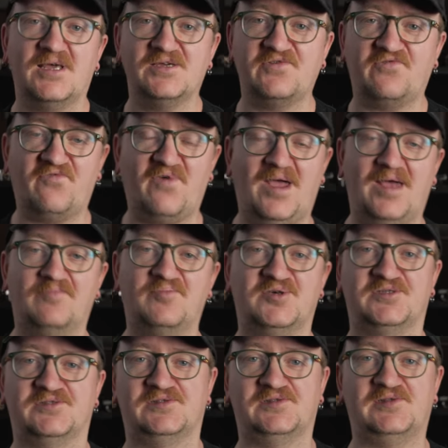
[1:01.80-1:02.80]
life
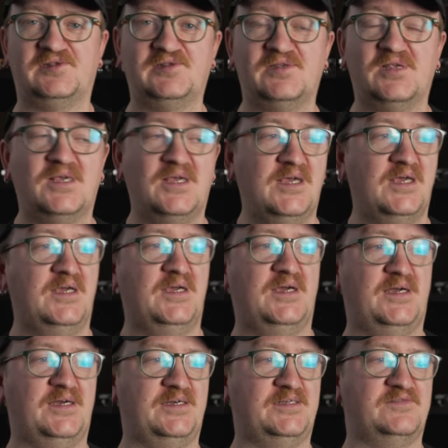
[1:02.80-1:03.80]
happens
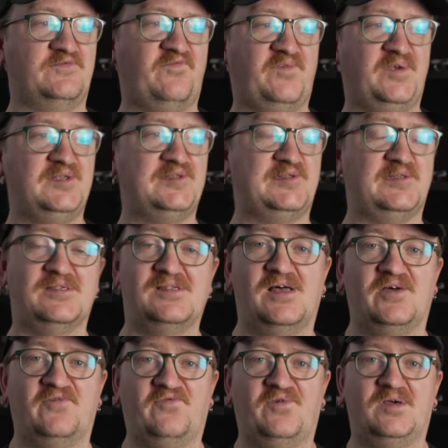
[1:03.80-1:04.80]
and things in
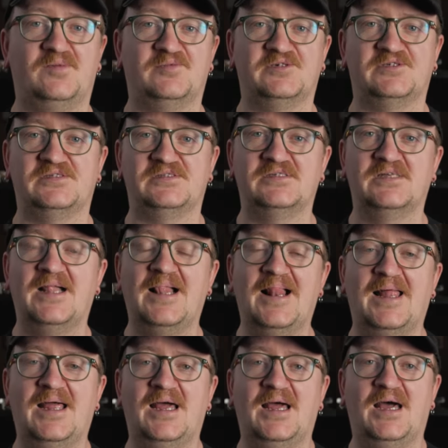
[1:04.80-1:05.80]
life happen,
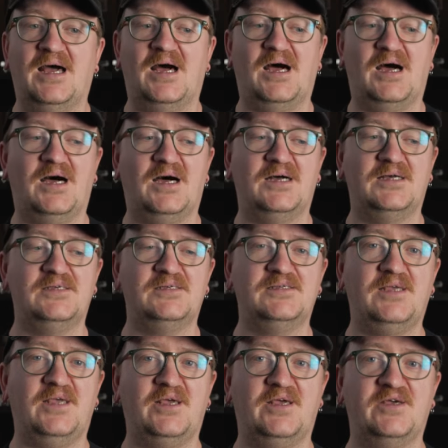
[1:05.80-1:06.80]

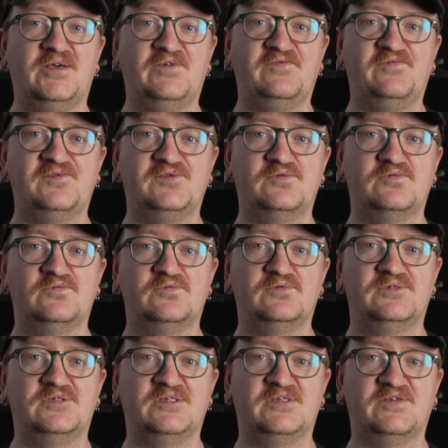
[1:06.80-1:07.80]
I have
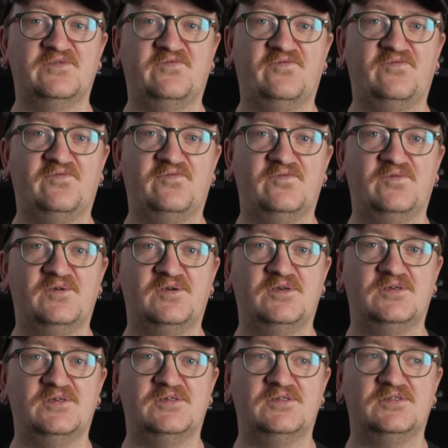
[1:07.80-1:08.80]
to give
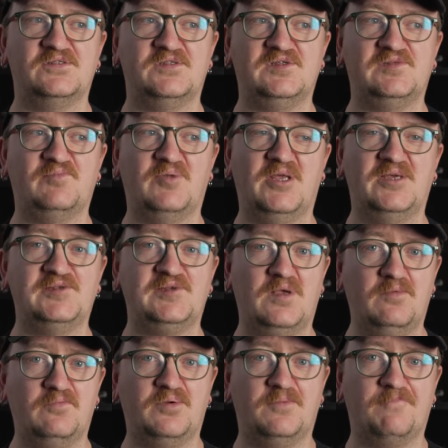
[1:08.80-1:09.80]
this place up.